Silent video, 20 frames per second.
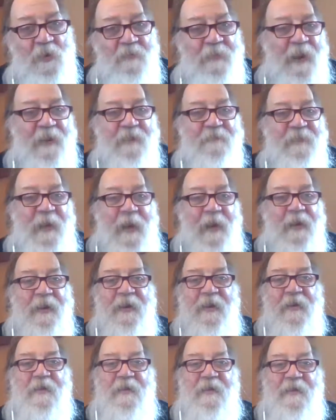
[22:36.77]
by the
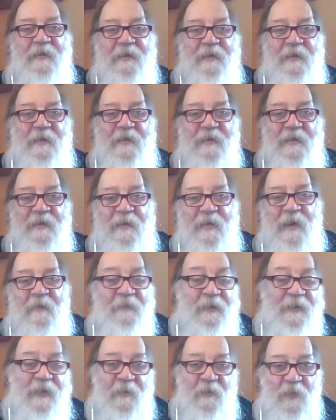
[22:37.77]
Vatican. I
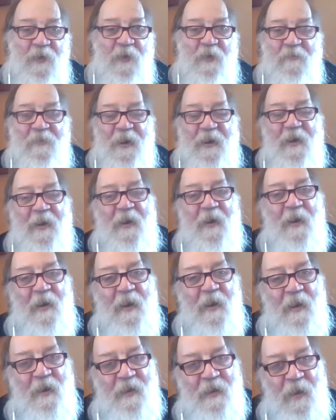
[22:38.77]
mean, they were, but
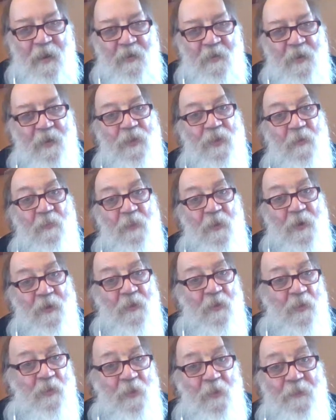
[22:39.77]
they were the one
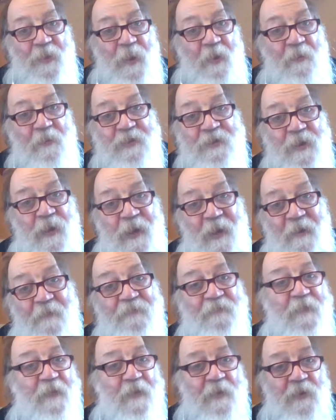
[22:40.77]
group that was
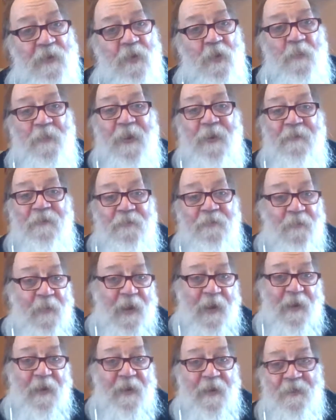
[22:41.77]
left to be
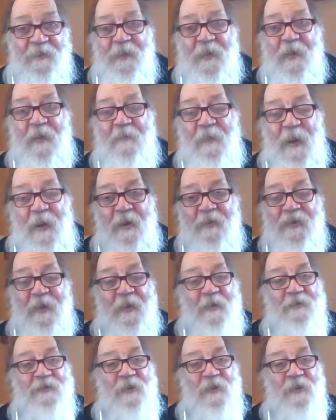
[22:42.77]
free to think about anything.